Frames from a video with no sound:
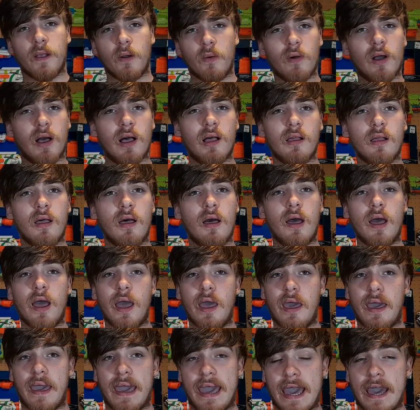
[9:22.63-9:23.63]
Well,
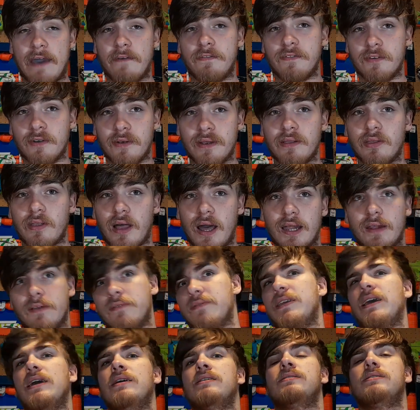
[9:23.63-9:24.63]
after a lot
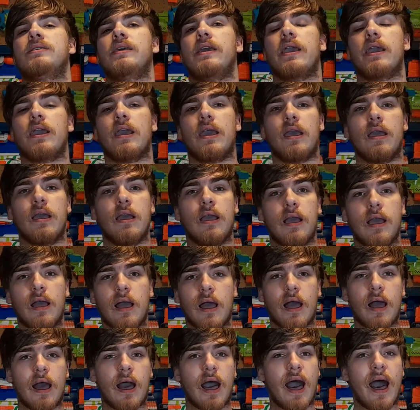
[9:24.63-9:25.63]
of testing,
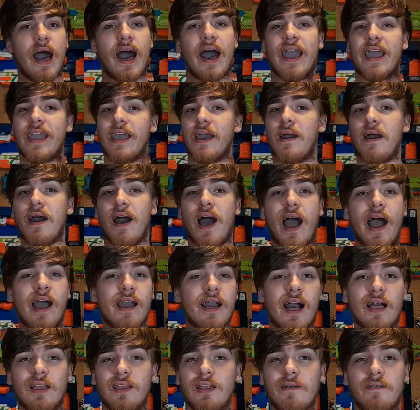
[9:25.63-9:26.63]
I
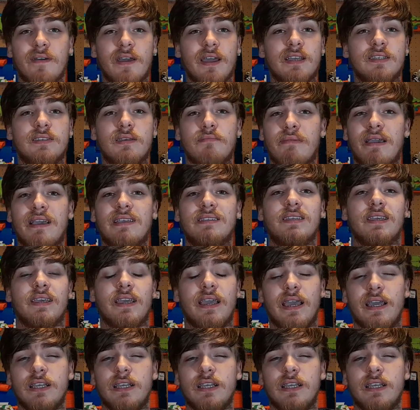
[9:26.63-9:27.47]
love it. It's amazing.